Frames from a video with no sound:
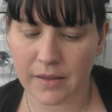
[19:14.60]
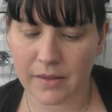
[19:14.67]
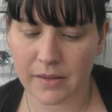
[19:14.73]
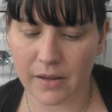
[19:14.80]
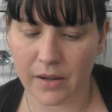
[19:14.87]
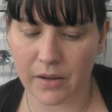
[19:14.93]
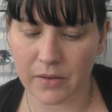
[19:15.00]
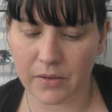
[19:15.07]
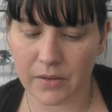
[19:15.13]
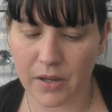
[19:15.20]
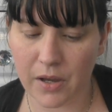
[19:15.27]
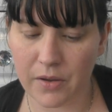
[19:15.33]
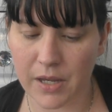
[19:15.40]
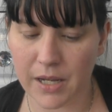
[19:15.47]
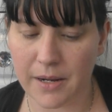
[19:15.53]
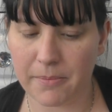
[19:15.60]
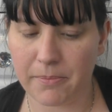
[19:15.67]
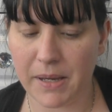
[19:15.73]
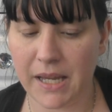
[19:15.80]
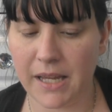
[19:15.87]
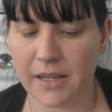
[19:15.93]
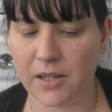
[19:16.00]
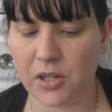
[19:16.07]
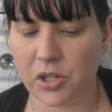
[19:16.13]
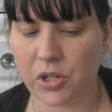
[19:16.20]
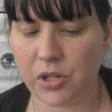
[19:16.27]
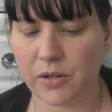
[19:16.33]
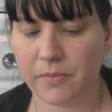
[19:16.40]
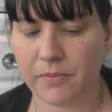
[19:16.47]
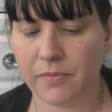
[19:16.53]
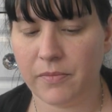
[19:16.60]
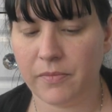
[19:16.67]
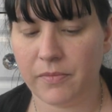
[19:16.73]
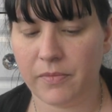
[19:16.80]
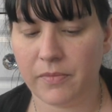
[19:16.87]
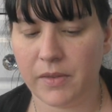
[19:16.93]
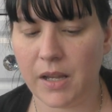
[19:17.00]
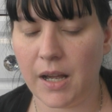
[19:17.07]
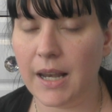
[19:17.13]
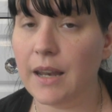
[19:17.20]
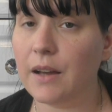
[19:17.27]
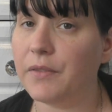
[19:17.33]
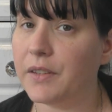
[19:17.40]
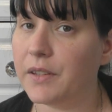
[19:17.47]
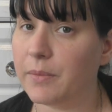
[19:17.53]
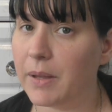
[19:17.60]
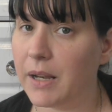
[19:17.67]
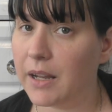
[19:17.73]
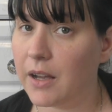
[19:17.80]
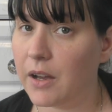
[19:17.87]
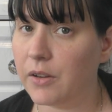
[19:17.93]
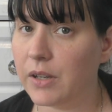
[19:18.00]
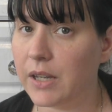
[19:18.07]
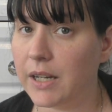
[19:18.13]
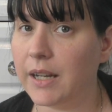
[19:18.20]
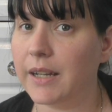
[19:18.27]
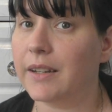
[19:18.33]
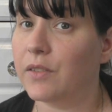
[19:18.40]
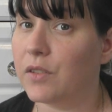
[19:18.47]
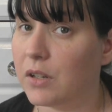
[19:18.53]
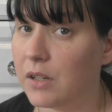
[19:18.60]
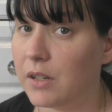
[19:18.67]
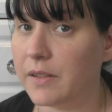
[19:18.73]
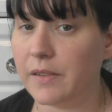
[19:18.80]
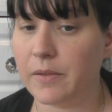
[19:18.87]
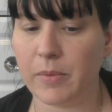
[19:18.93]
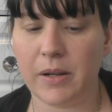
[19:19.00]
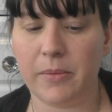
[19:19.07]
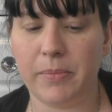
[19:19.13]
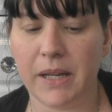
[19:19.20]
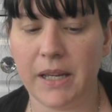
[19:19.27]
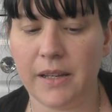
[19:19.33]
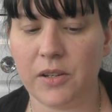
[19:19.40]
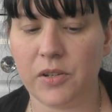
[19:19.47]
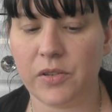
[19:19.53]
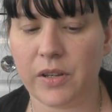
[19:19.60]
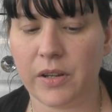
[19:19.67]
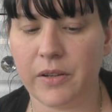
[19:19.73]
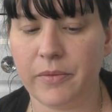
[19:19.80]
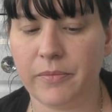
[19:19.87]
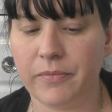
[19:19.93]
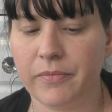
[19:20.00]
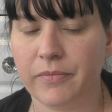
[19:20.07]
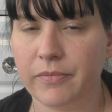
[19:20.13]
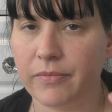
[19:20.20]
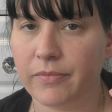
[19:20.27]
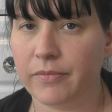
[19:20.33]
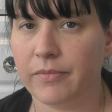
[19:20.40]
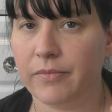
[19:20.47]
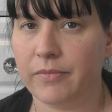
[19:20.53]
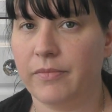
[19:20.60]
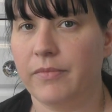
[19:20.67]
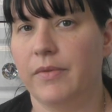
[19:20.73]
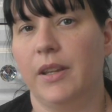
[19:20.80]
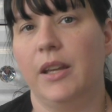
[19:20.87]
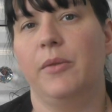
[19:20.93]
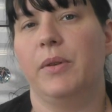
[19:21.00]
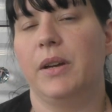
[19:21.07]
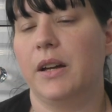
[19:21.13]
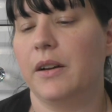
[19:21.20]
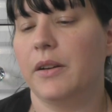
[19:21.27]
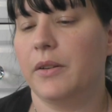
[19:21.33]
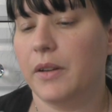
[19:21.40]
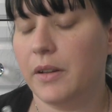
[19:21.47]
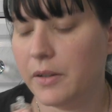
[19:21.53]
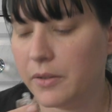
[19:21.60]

So, coconut and peach. Now, I love the smell of coconut and I do like the smell of peach. So, here we go.